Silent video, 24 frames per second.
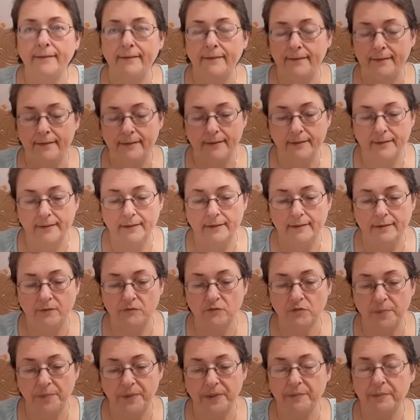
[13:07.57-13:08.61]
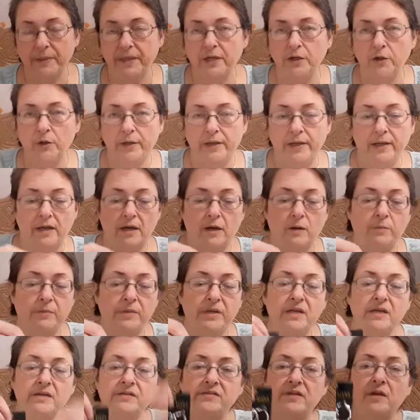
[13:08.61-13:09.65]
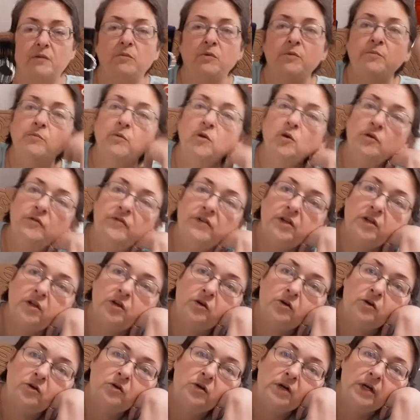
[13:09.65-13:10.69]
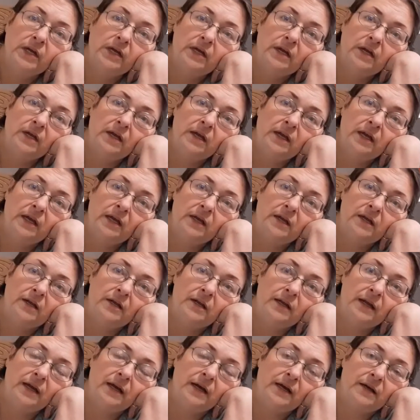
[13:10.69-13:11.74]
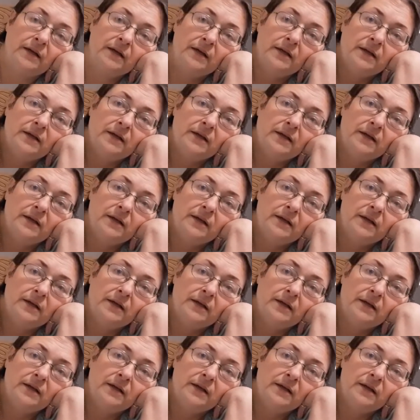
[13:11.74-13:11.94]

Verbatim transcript: and ripping my earring out because they would move a little, and yeah.